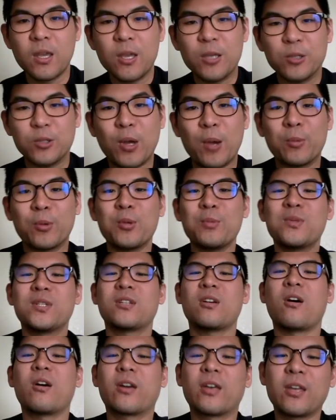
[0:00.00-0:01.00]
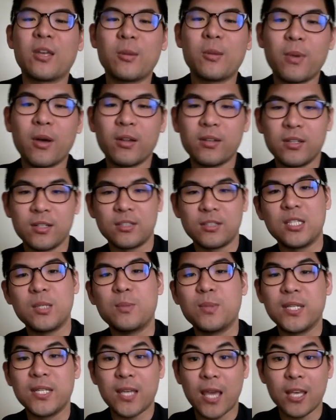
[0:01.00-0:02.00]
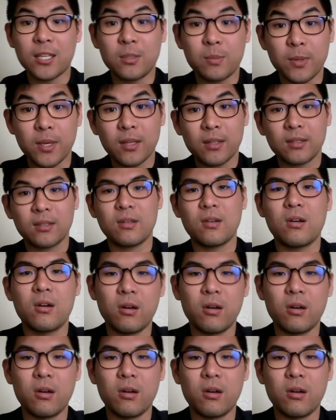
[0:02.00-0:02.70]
So I'm going to be talking about the CBT aspect